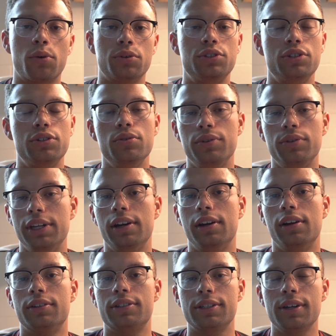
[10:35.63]
for 2
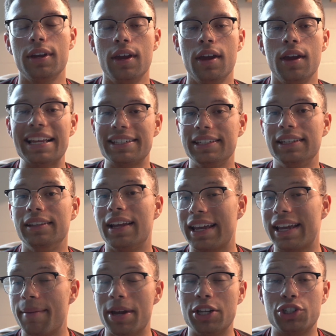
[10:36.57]
years. Lastly,
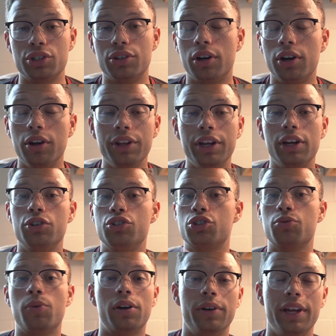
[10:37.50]
like I mentioned earlier,
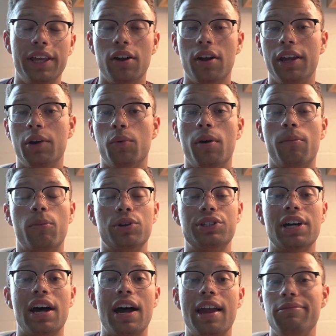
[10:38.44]
just want to hit on it one
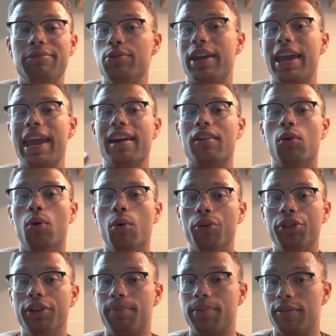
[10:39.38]
more time. You can't
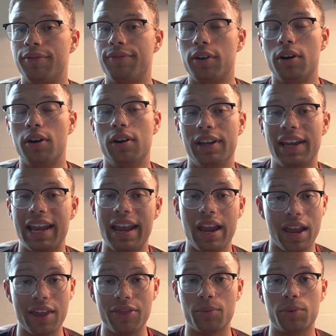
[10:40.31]
hold the preferred
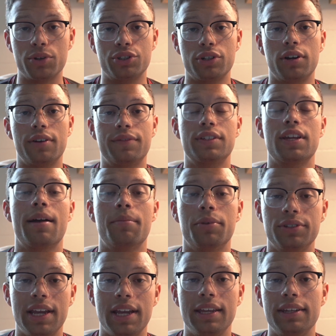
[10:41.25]
and the reserve
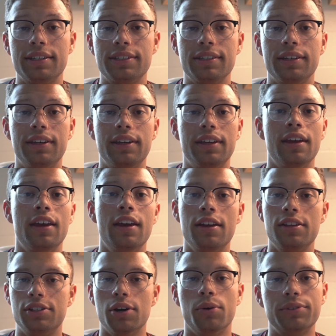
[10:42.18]
simultaneously.
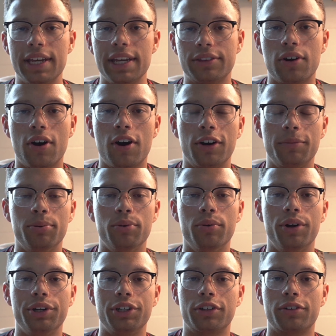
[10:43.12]
Don't take the hard
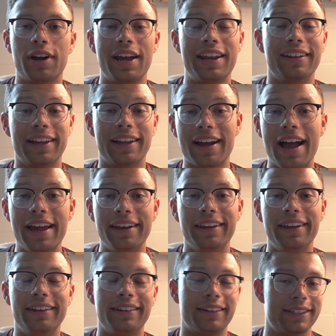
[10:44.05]
pull on your credit like I
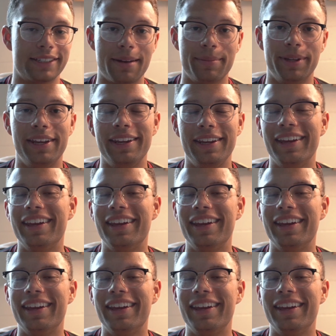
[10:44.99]
did because I'm an